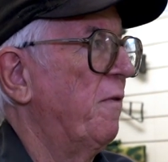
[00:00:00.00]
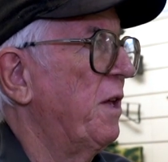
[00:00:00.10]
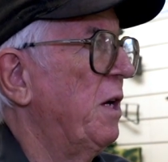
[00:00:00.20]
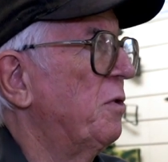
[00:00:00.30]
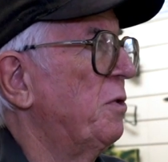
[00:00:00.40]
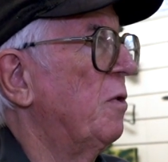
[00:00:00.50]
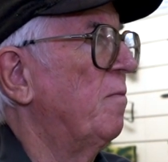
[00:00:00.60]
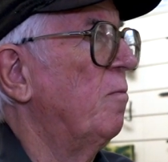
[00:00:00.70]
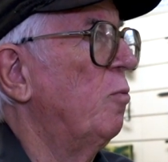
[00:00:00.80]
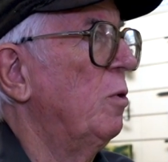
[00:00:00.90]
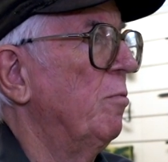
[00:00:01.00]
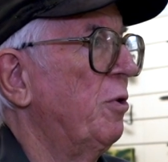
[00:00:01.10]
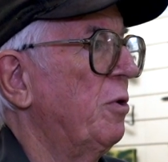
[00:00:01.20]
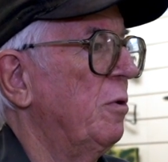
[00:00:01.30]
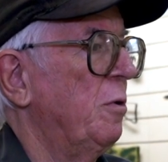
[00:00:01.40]
thousands of them were
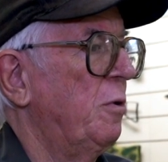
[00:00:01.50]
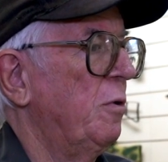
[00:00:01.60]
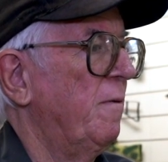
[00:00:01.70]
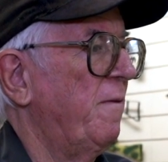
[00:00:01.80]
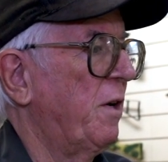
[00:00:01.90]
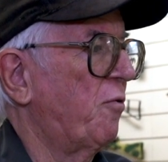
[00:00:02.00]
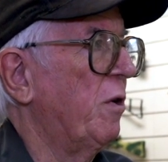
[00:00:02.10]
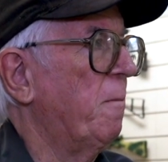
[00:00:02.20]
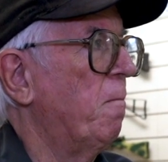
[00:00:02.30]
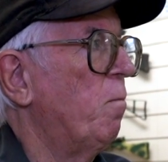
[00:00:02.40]
returned to the factory.